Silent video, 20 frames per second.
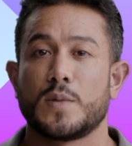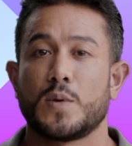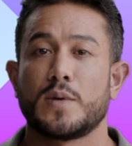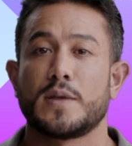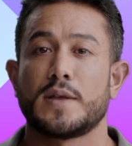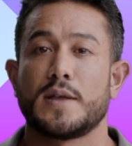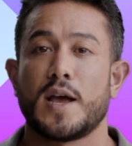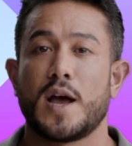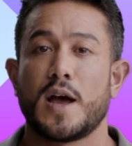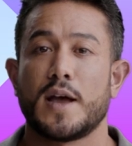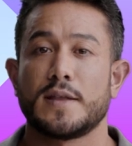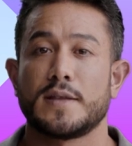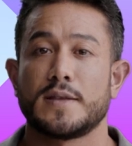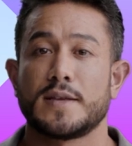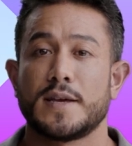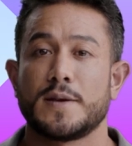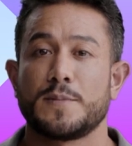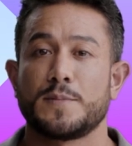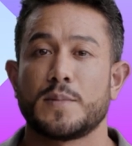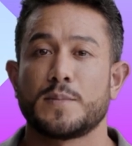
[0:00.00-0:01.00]
or
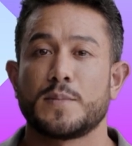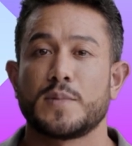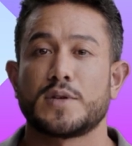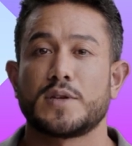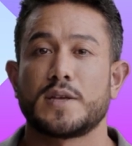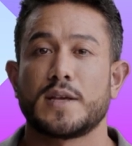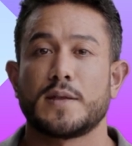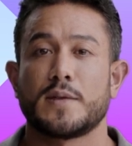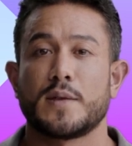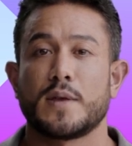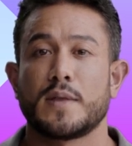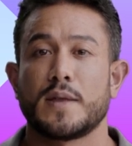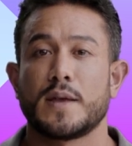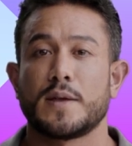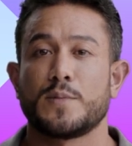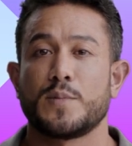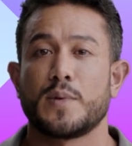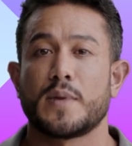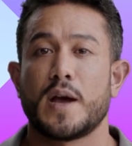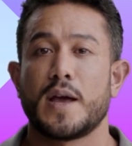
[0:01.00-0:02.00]
non-deep, machine
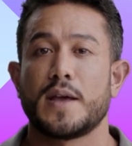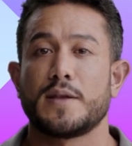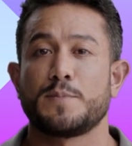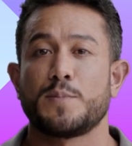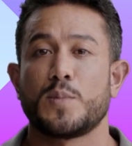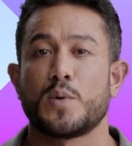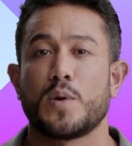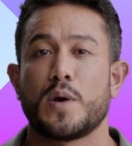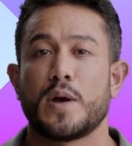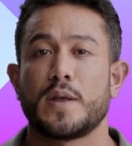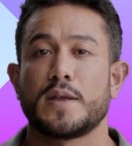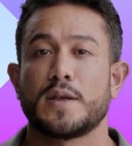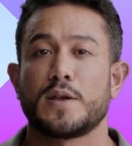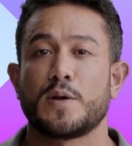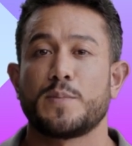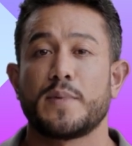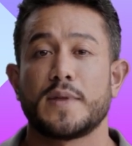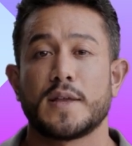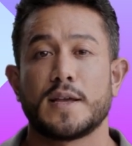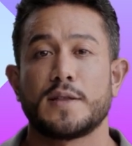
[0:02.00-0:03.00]
learning relies more on
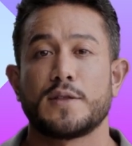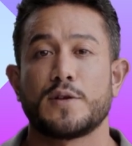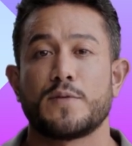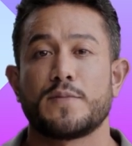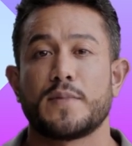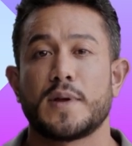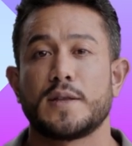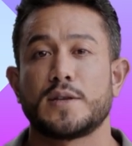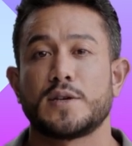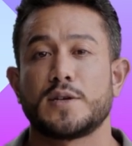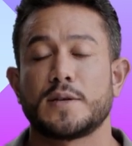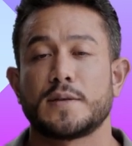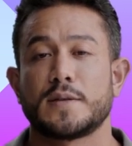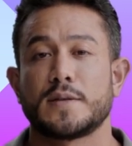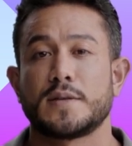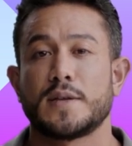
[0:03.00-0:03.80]
human intervention